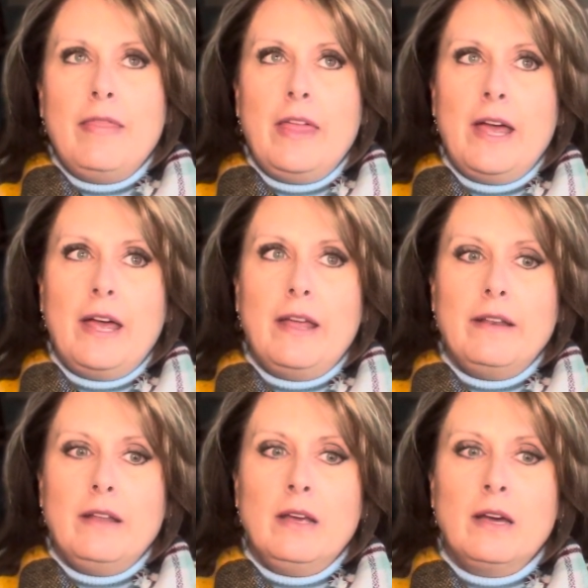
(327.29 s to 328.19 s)

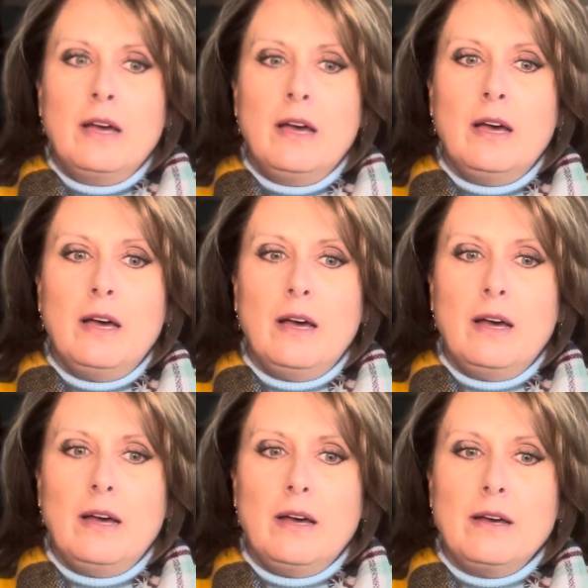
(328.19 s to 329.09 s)
then
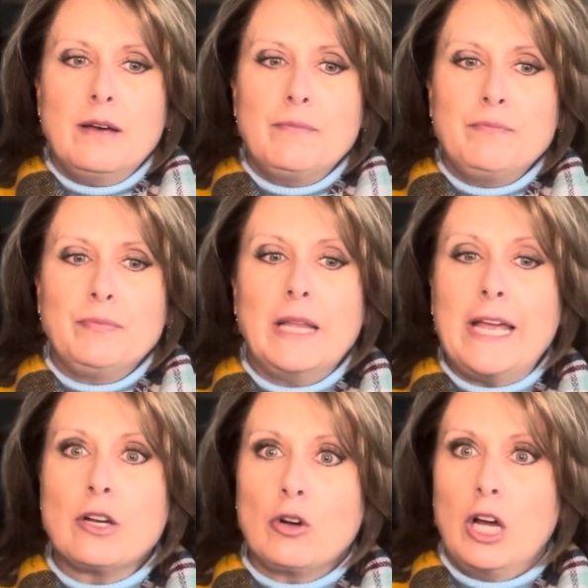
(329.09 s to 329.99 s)

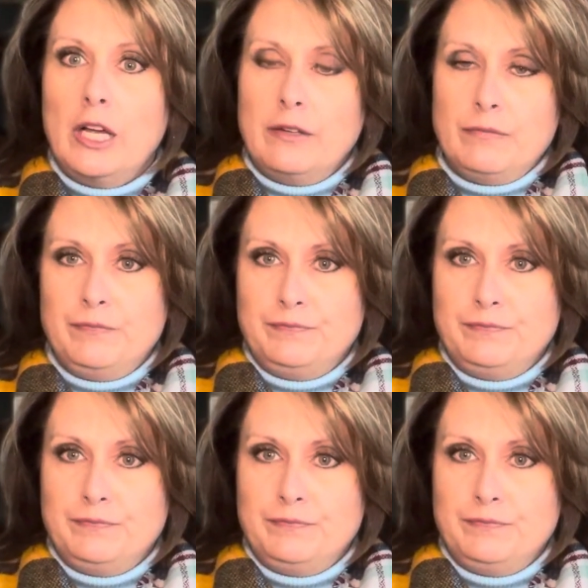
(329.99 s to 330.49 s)
later on,